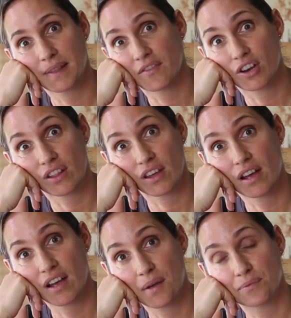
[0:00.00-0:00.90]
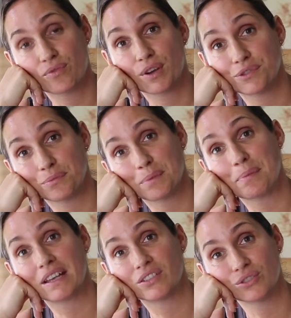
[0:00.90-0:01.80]
have a look at the herbs, rosemary,
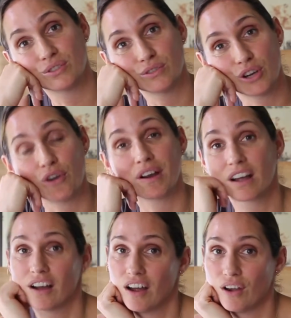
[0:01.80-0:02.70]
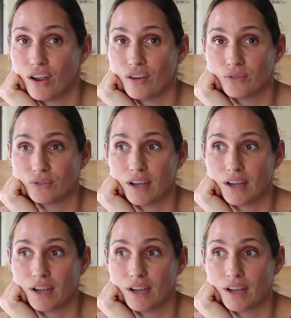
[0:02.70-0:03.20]
basil, oregano,